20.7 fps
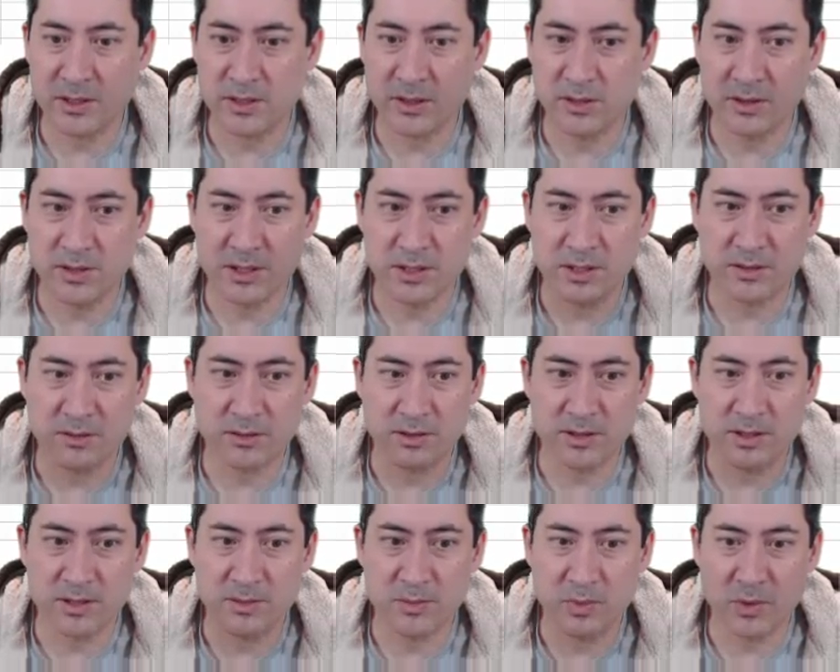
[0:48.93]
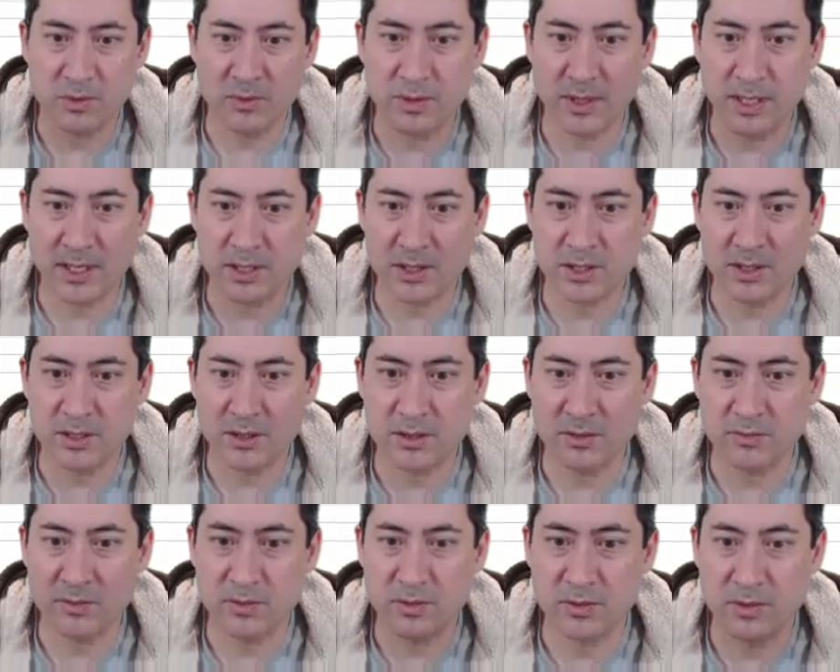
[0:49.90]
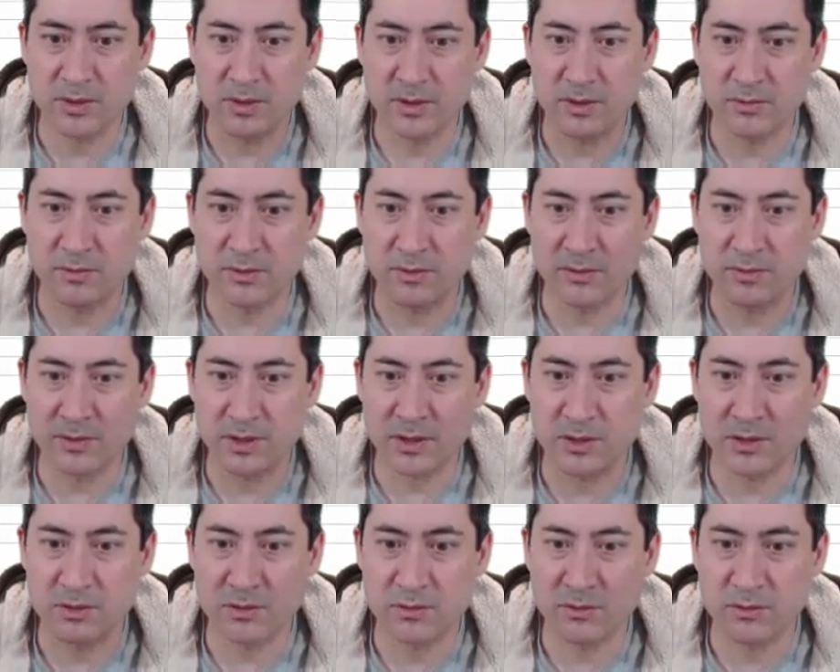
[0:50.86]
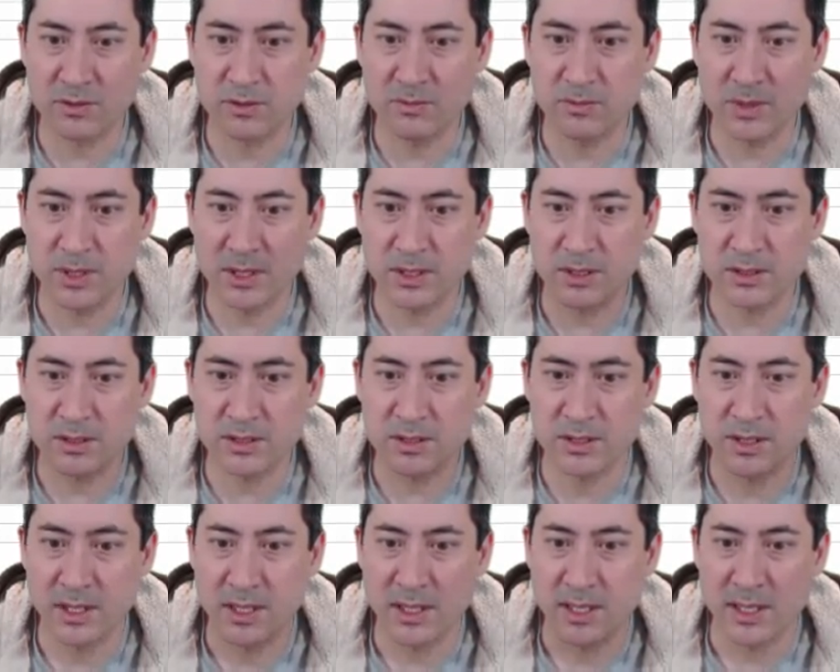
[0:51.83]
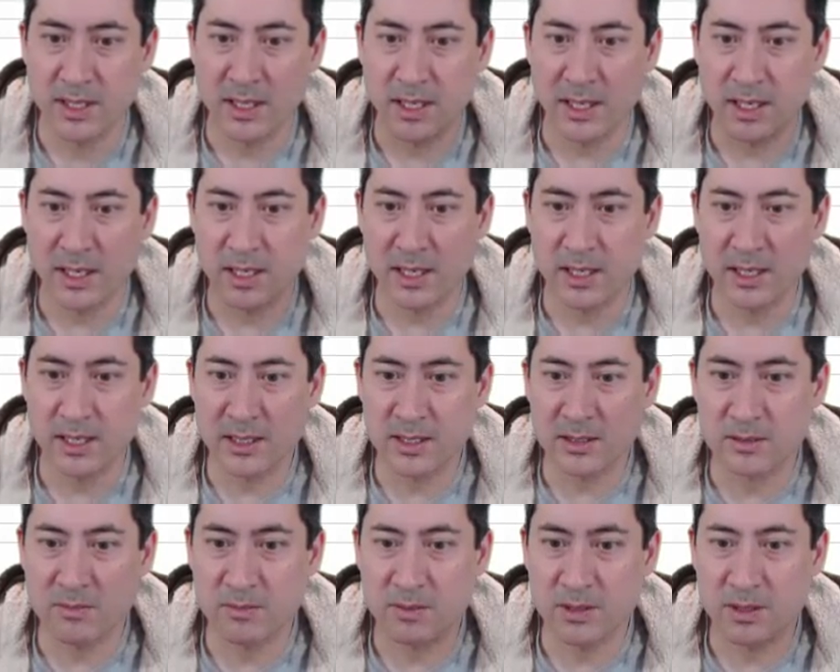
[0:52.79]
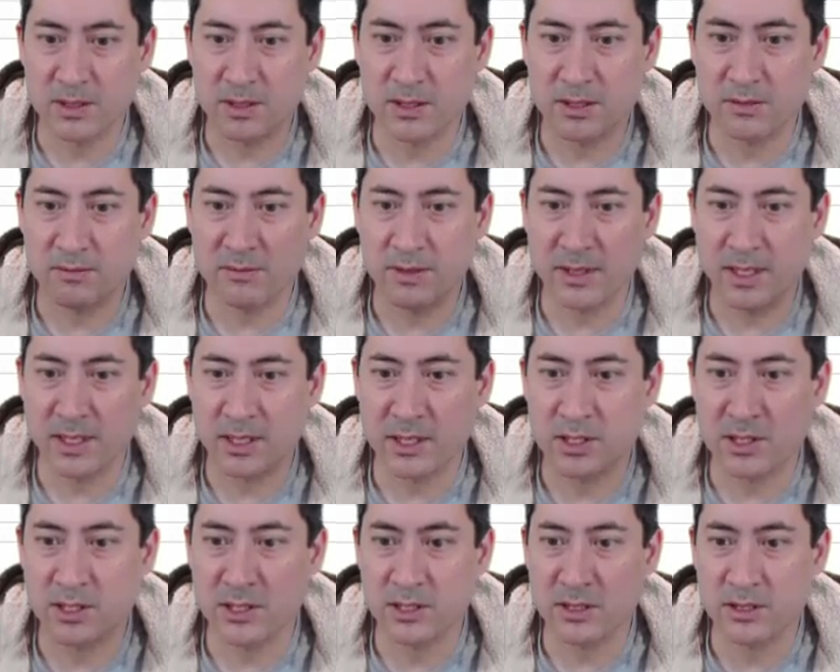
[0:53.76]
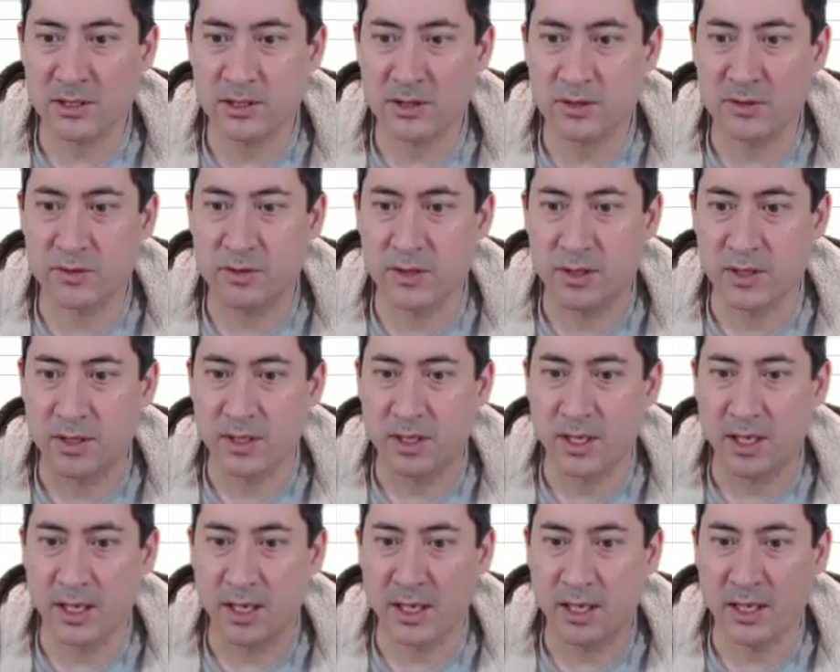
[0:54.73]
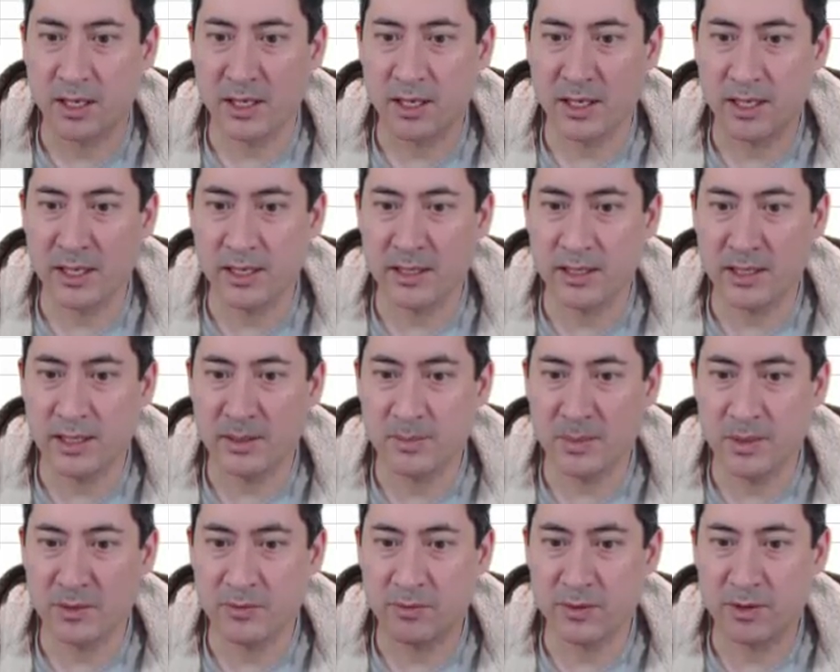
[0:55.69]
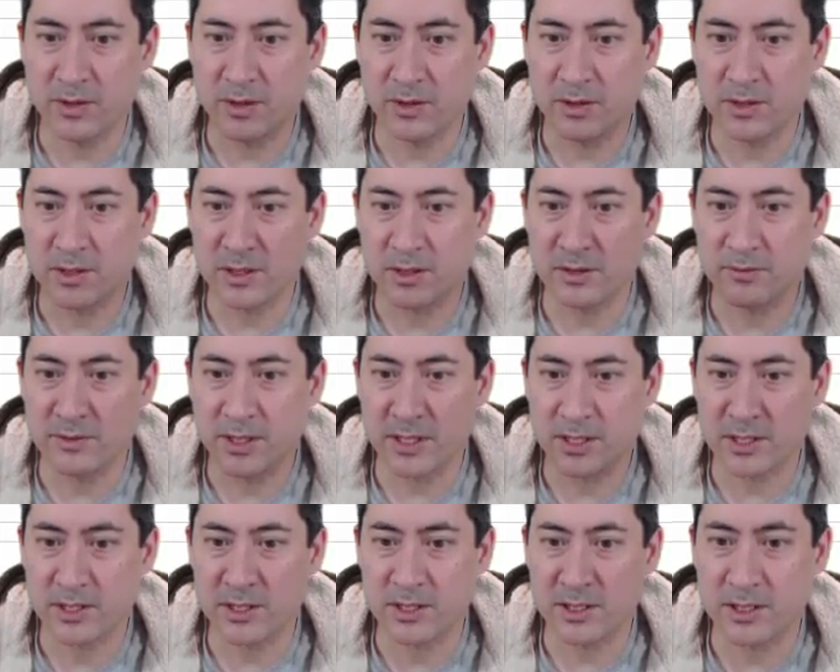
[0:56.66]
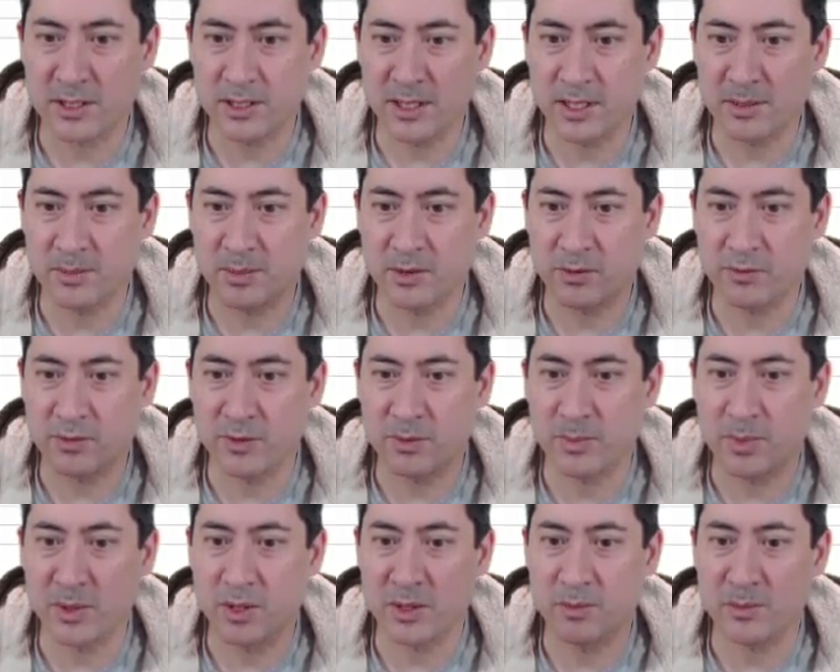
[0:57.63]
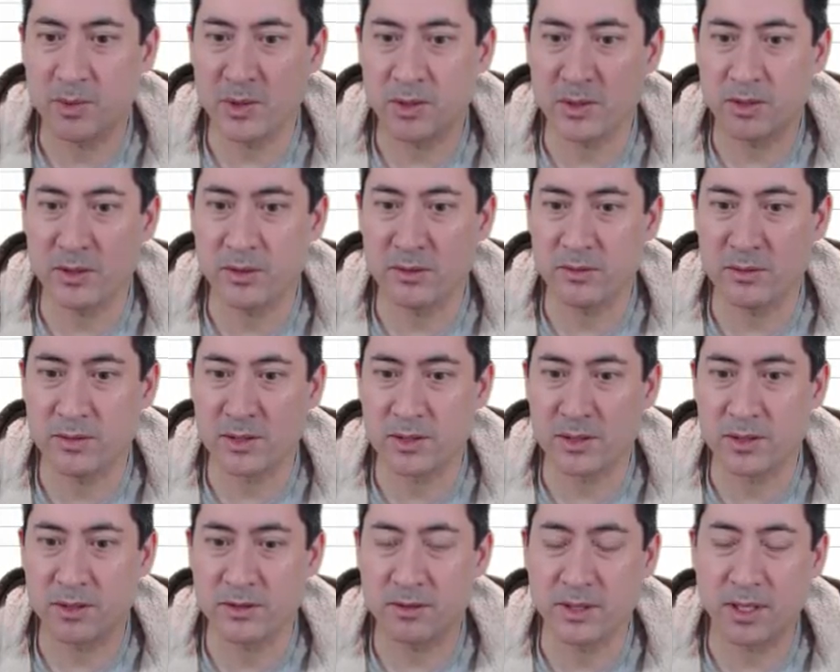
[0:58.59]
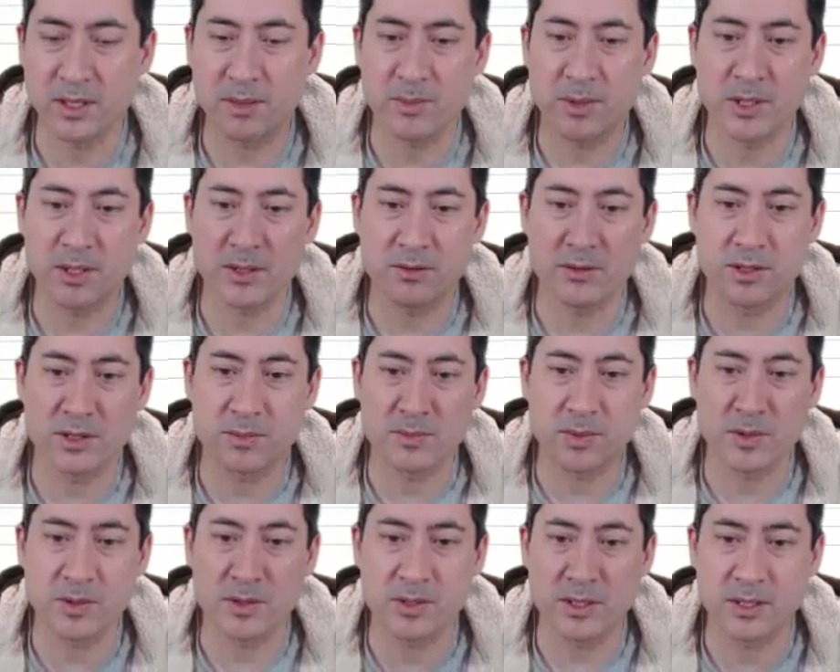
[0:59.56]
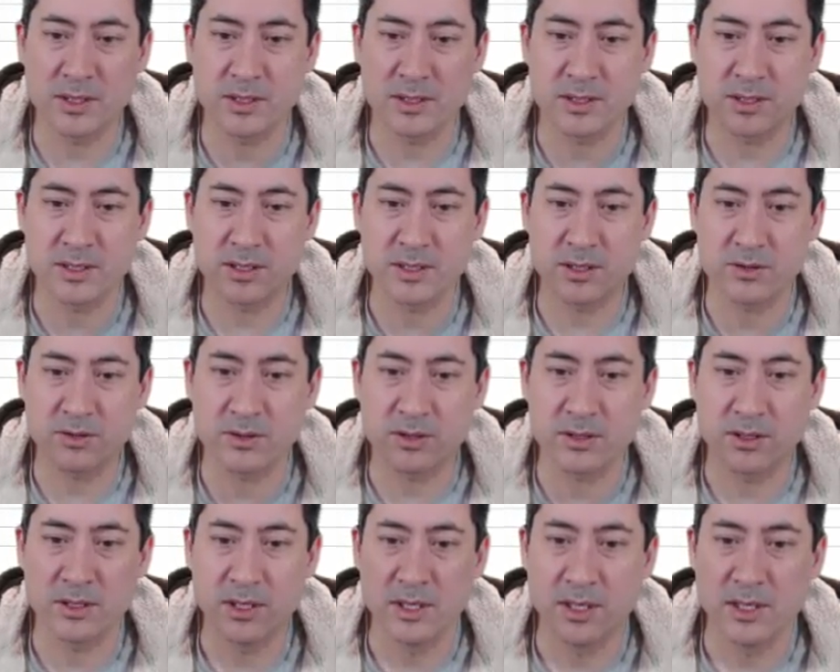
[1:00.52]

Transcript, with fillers: So just the simple reactions of all the different functional group ones, uh, as well as the reactions uh, and naming for those and the reactions and naming for the biomolecules, so carbohydrates, proteins, etc.